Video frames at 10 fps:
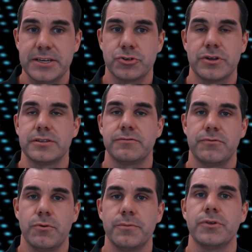has
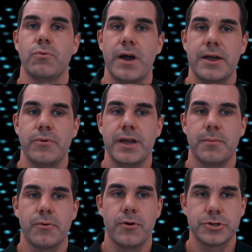transformed the way we
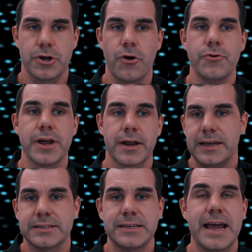approach coding.
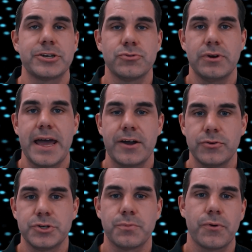Its natural
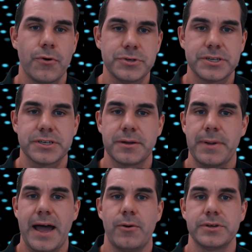language processing
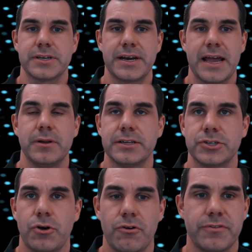powers enable it
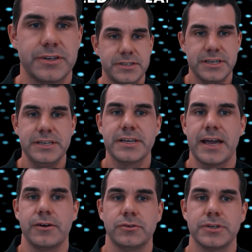to offer
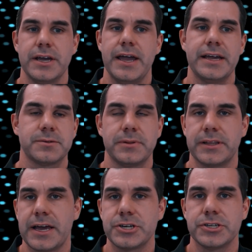detailed
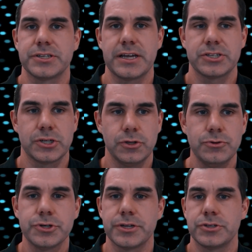explanations and
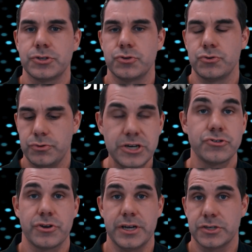solutions to
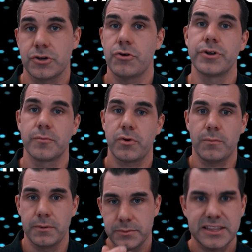intricate coding
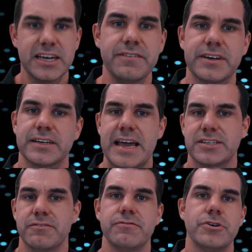problems. Think of it as
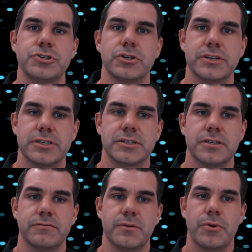a virtual
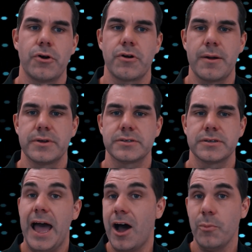assistant for programmers,
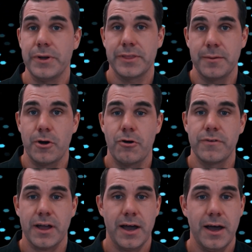helping them
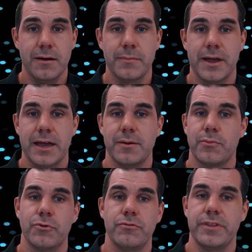overcome and
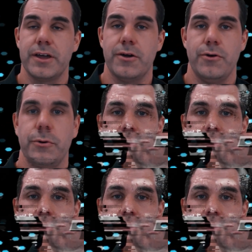improve their code.